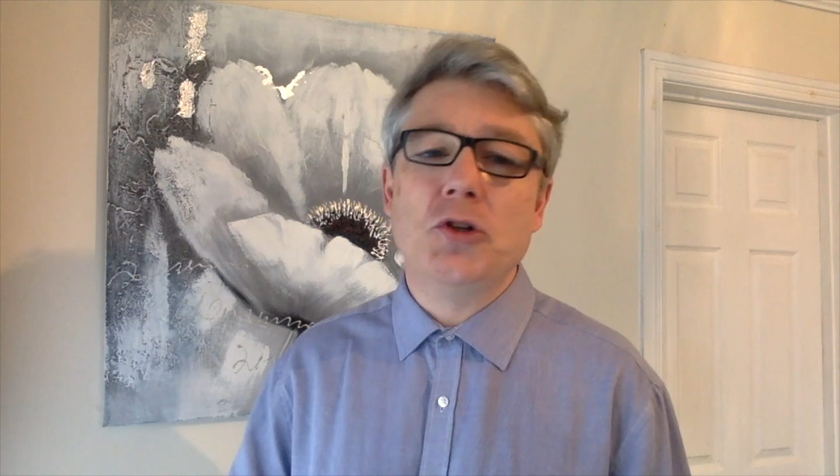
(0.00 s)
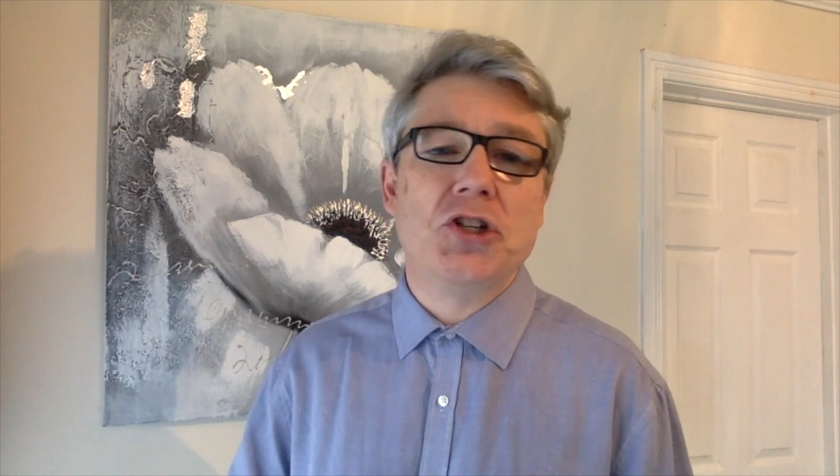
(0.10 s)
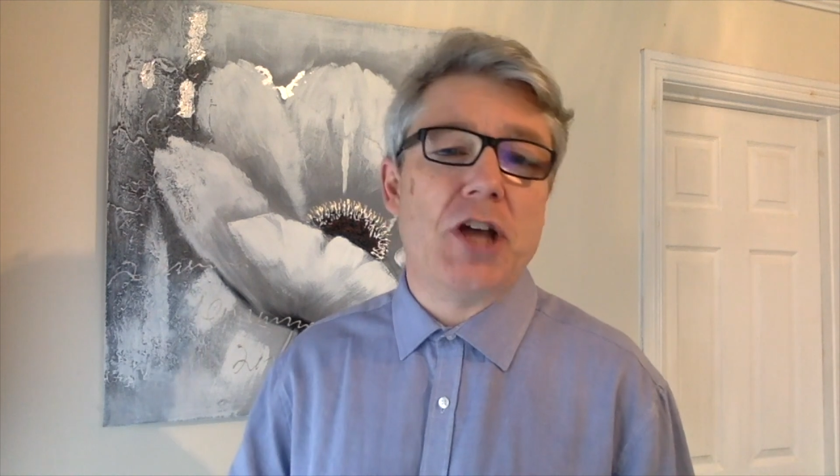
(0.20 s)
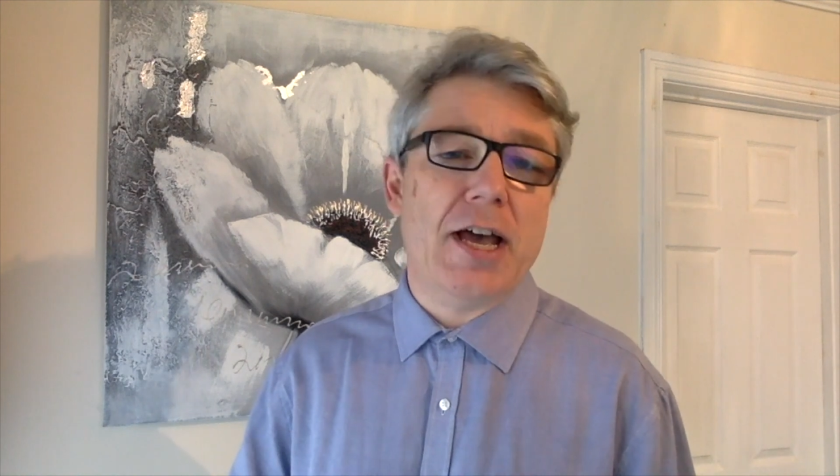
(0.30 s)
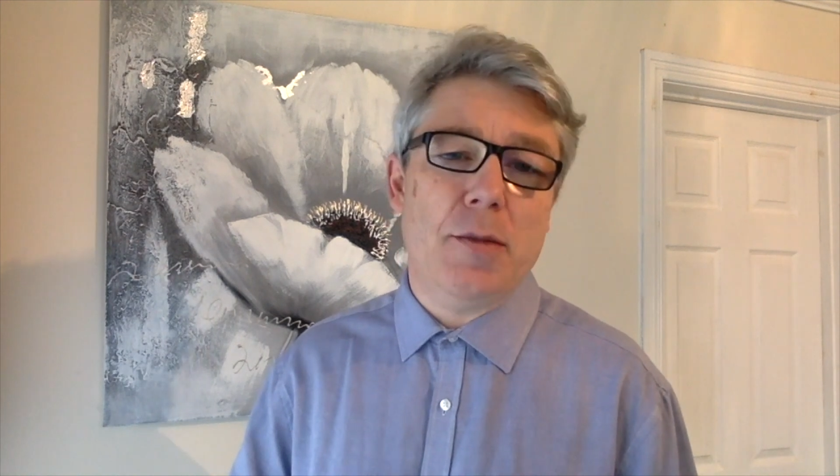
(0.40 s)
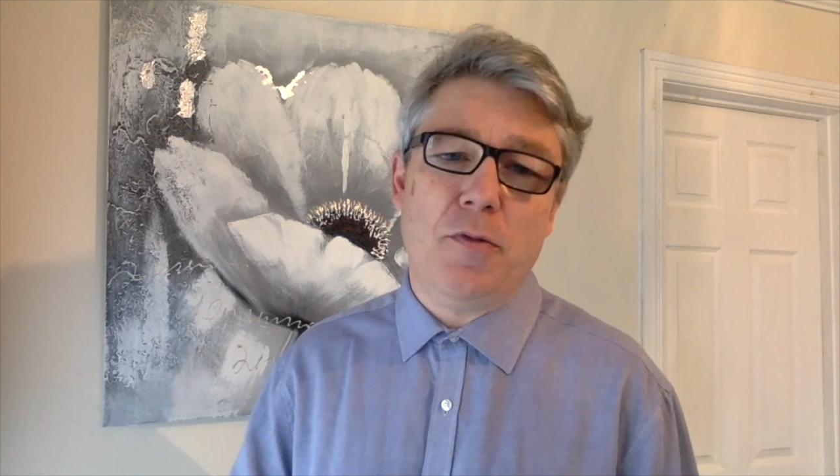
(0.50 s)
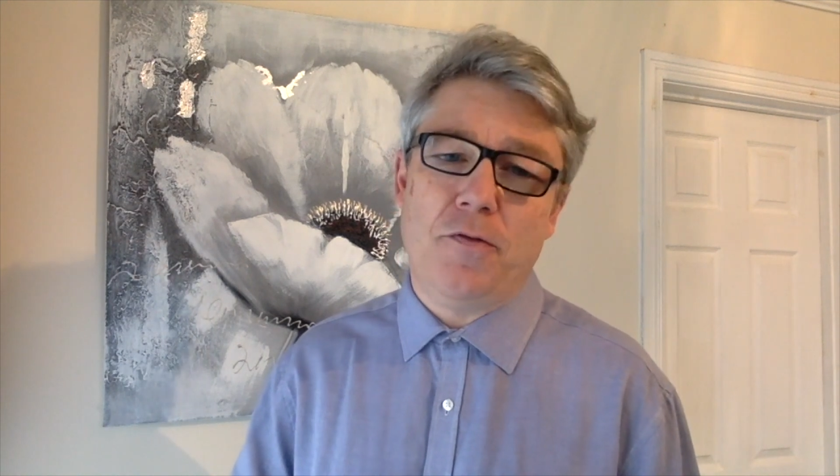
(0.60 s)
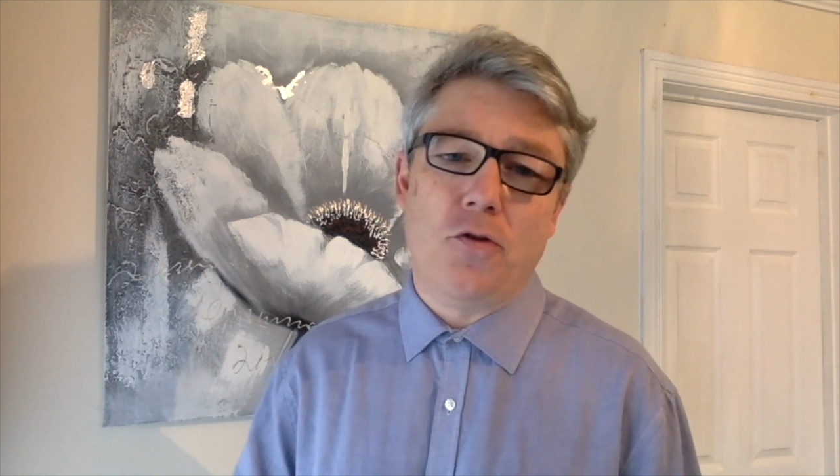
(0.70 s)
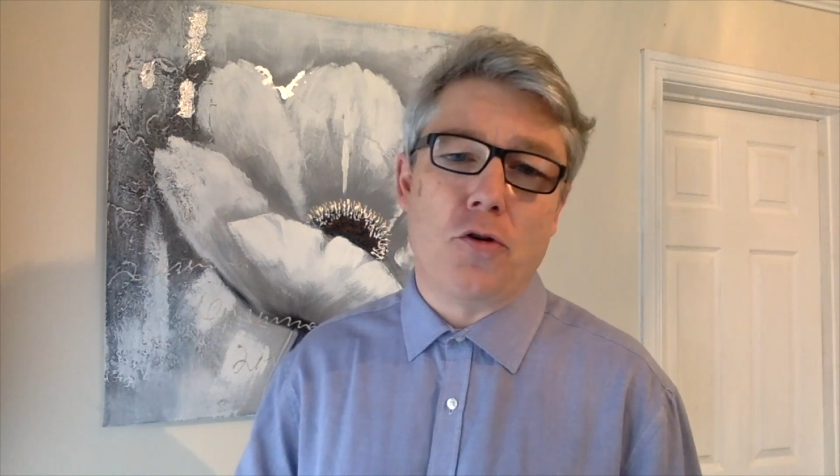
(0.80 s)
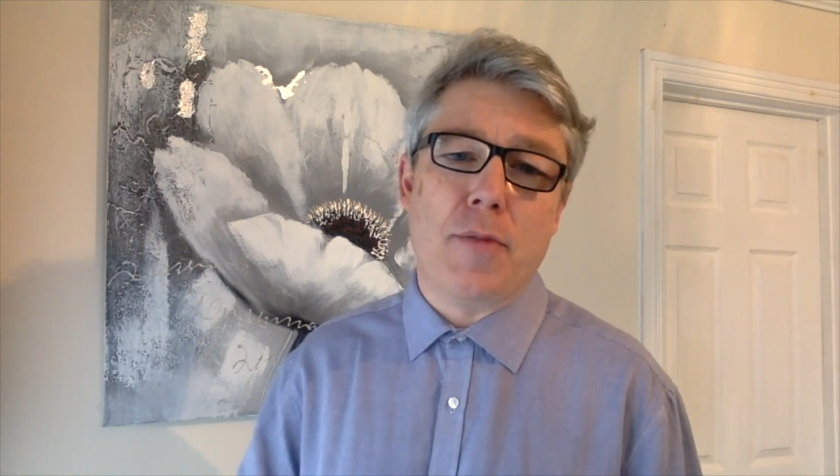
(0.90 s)
shine
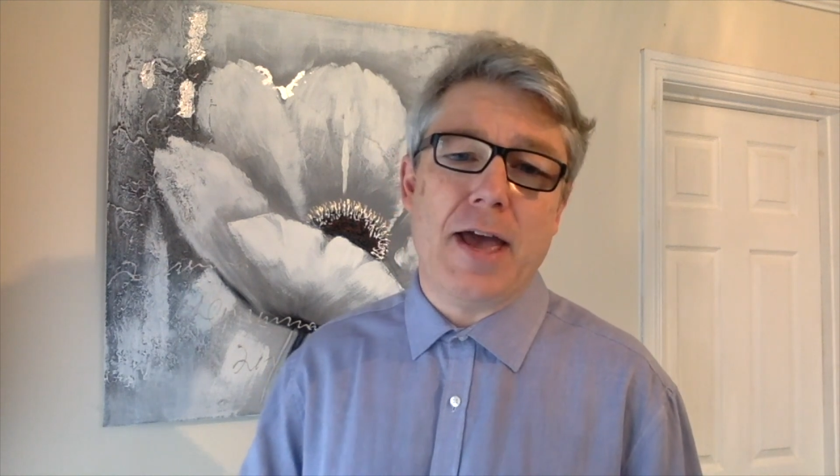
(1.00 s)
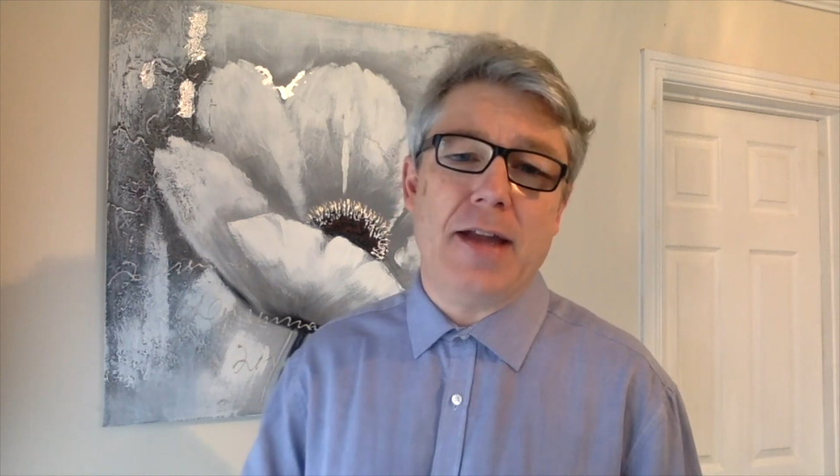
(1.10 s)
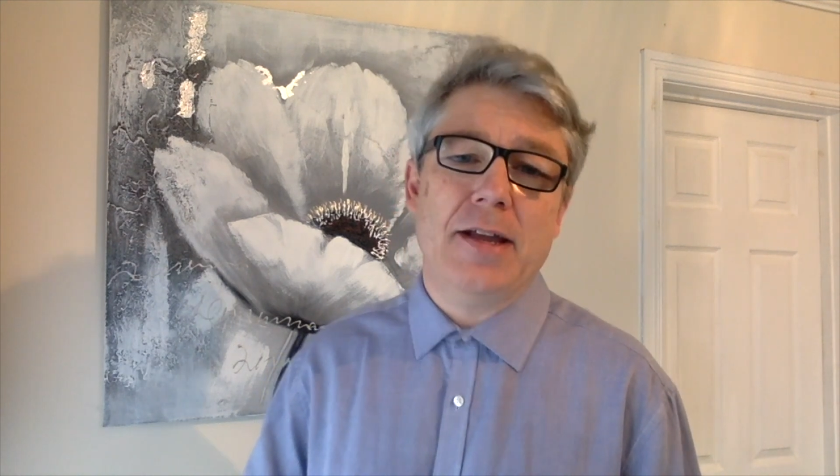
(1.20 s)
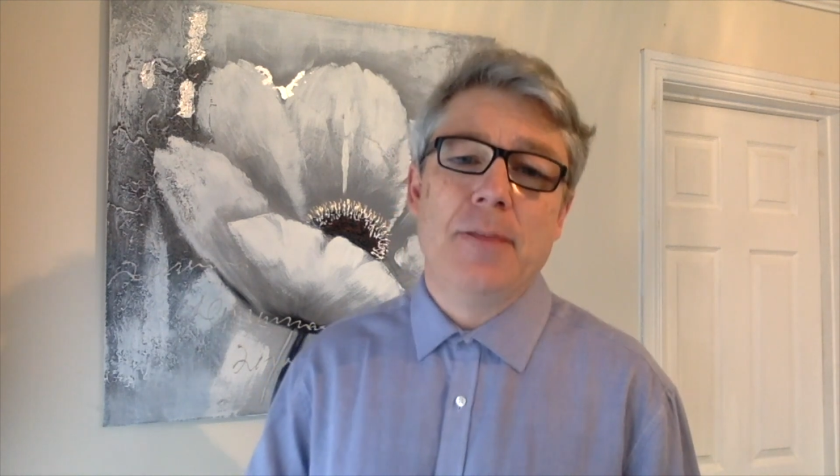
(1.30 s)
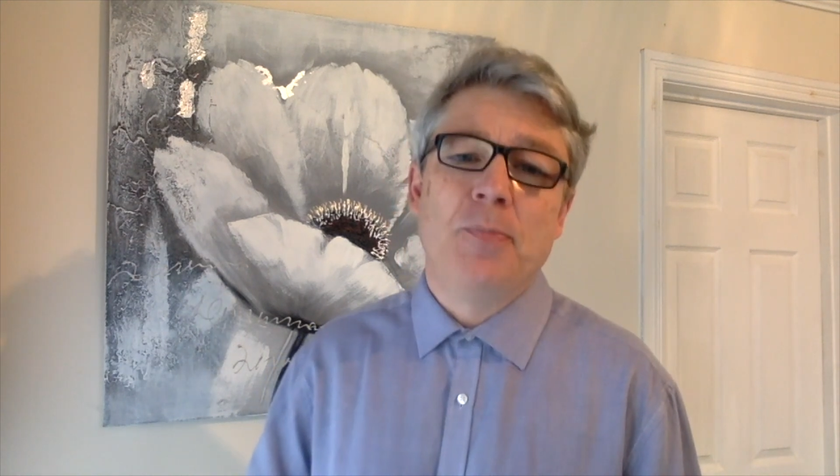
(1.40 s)
before men